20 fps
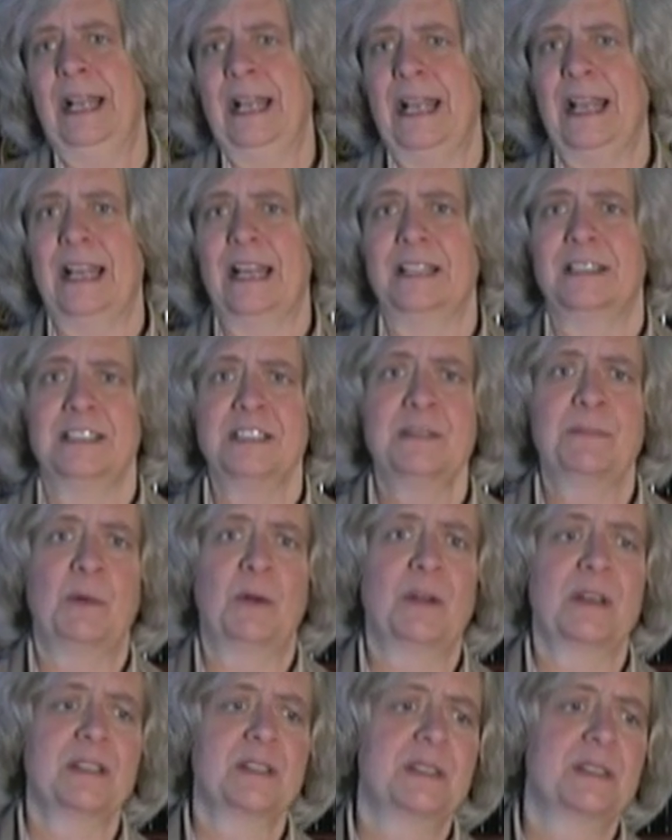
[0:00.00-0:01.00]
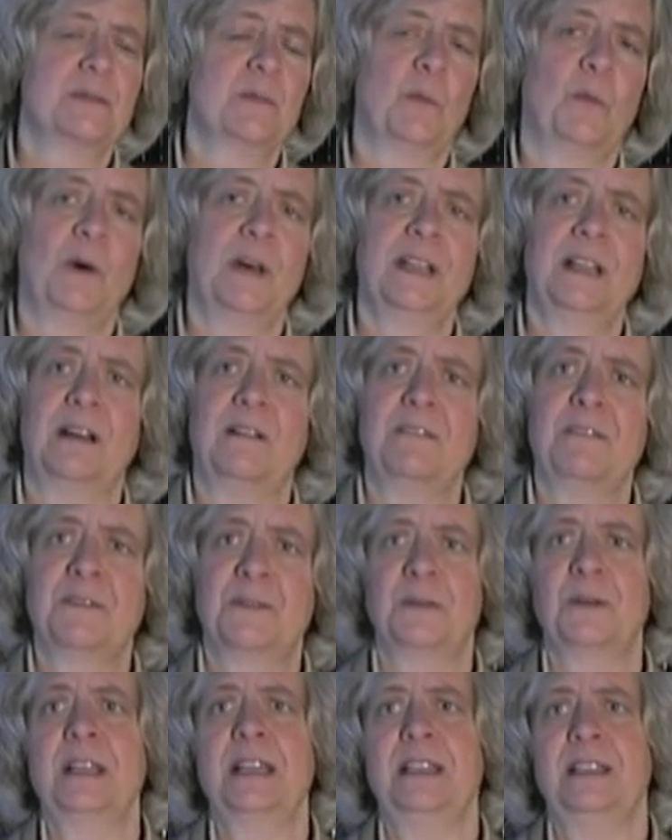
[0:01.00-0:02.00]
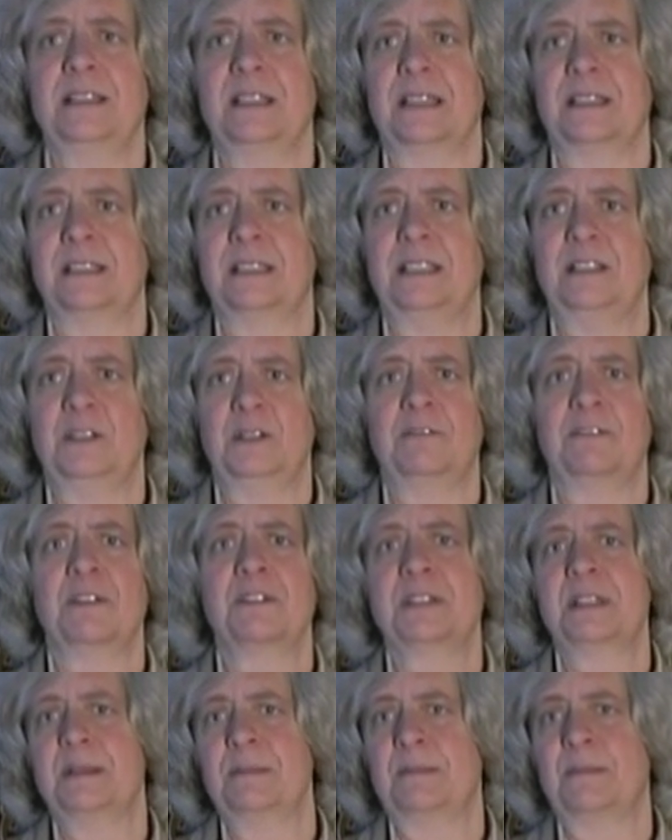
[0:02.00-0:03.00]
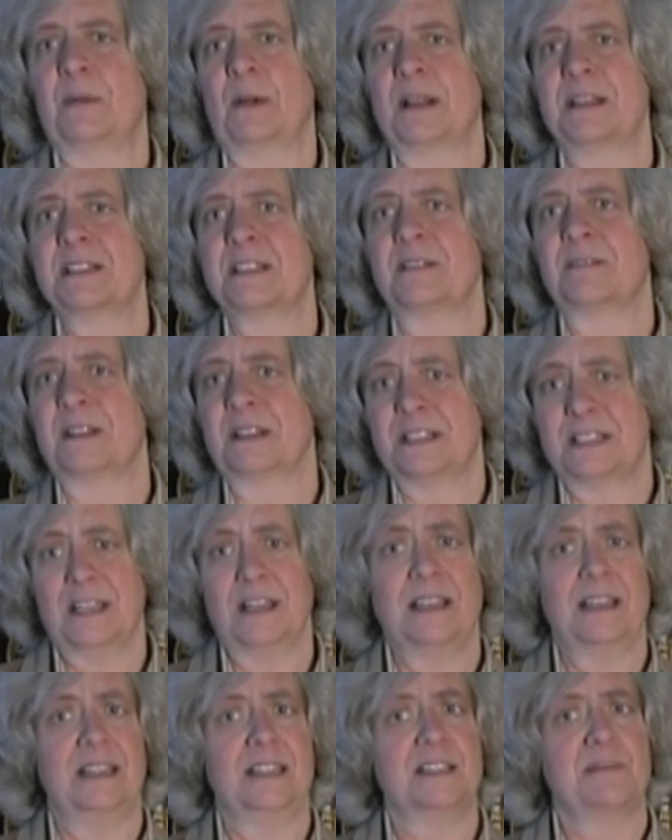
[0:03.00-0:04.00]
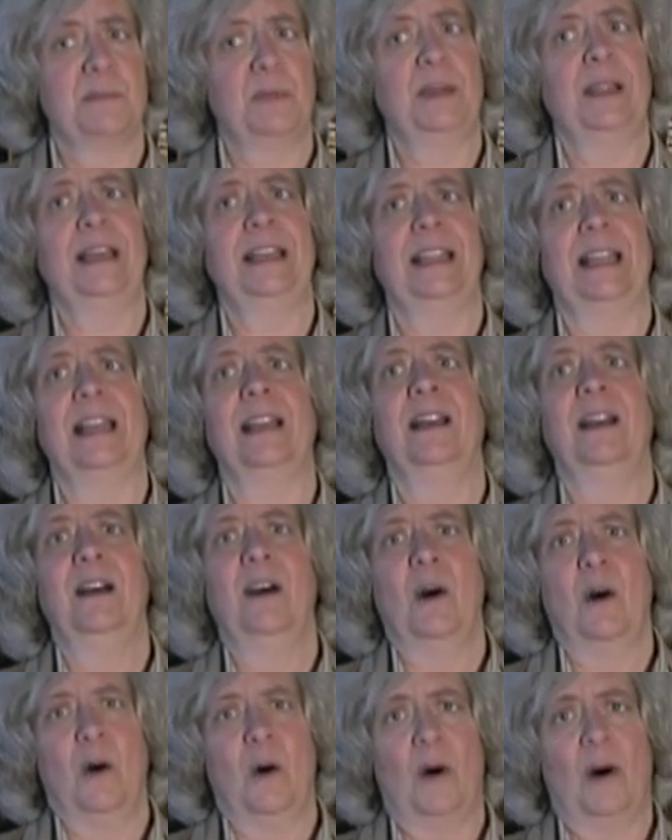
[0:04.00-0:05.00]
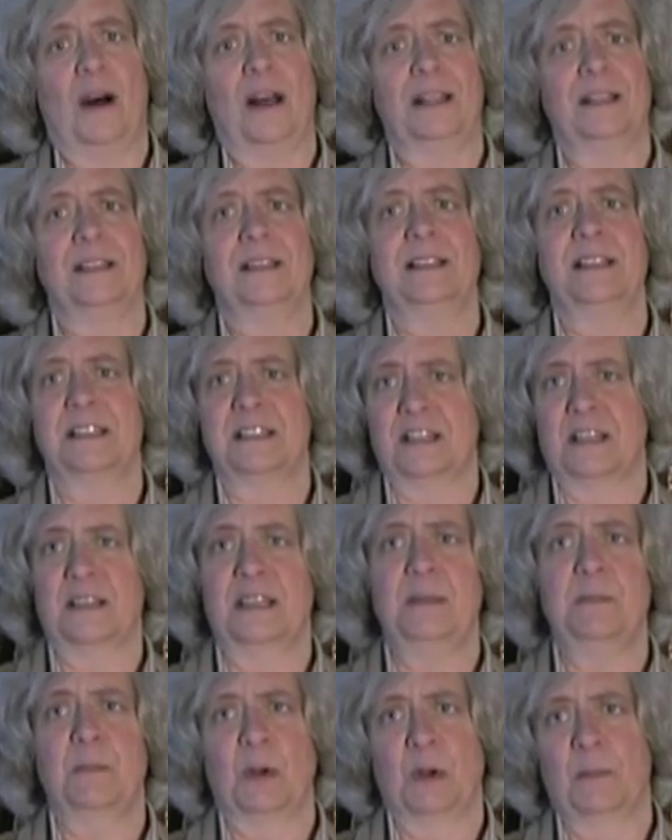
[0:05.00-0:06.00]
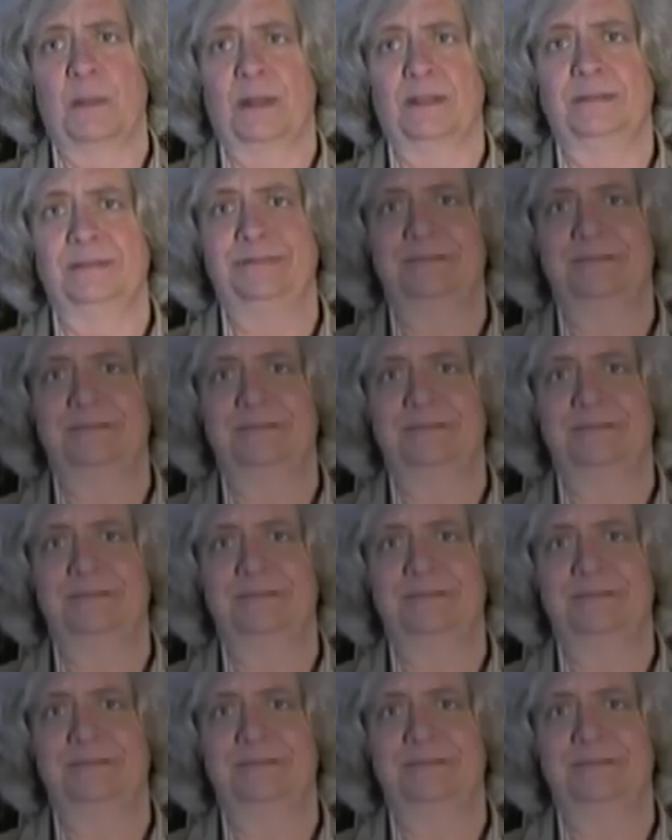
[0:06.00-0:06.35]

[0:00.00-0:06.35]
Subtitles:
and this book is one of 3 that the University Press of Kentucky is planning on Kentucky bourbon.